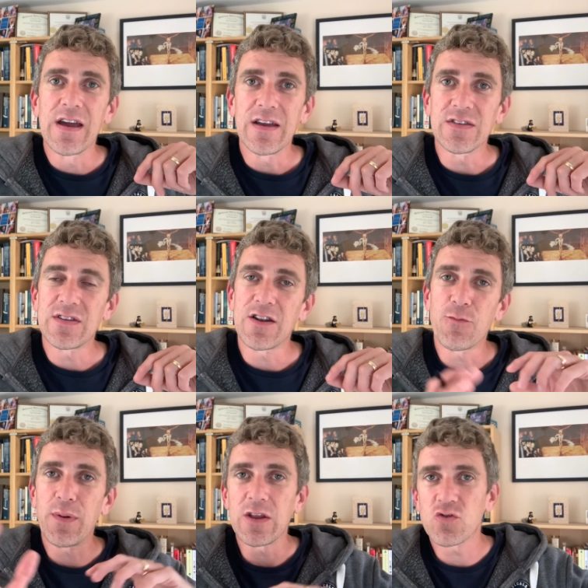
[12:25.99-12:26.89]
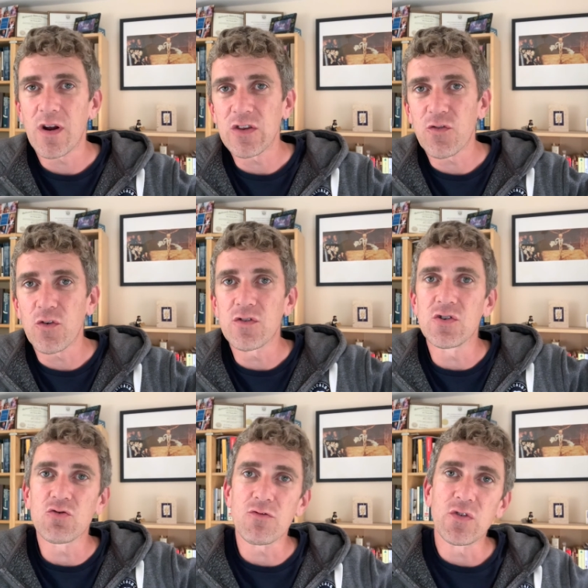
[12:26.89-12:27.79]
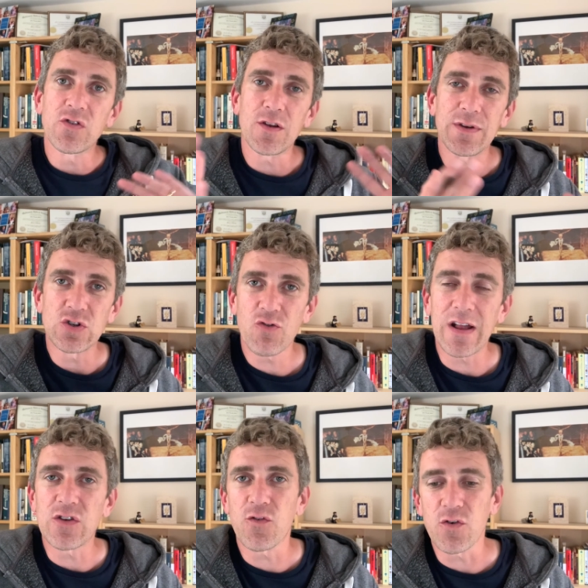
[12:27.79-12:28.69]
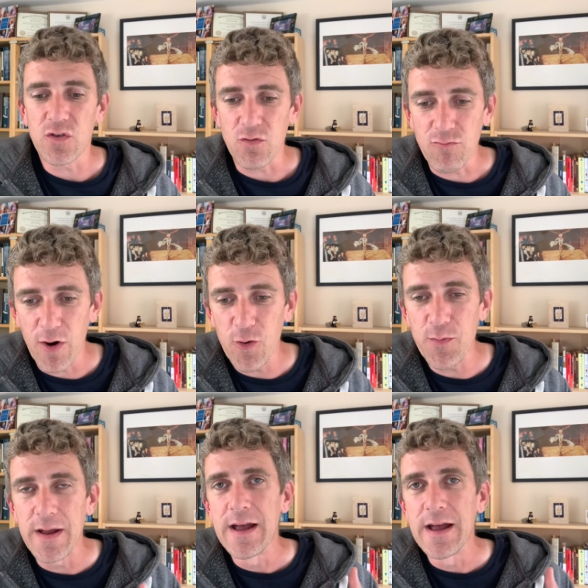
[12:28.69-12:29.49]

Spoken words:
Instead of being transferred to Jerusalem, he's transferred to Rome,